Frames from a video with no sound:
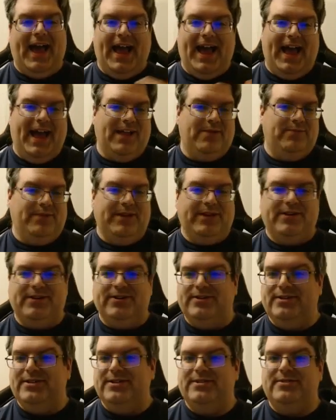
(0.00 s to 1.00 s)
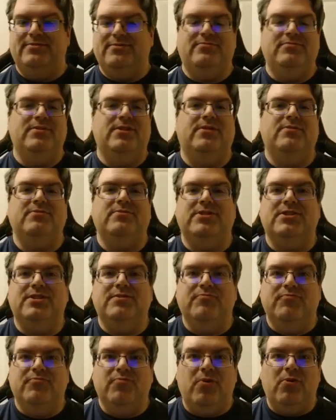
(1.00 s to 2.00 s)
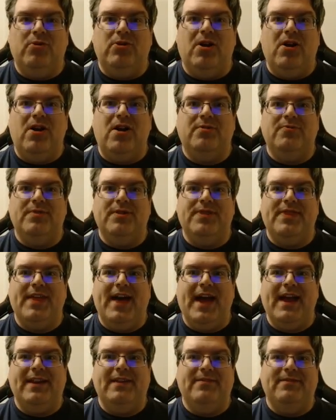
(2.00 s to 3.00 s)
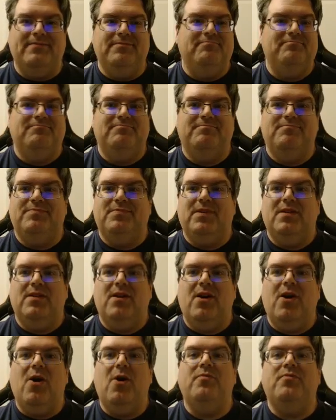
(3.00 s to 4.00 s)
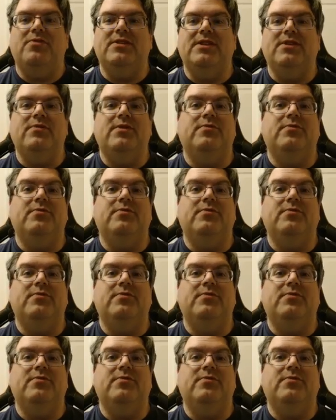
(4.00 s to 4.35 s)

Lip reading: And we could, just roll on with that, and hopefully we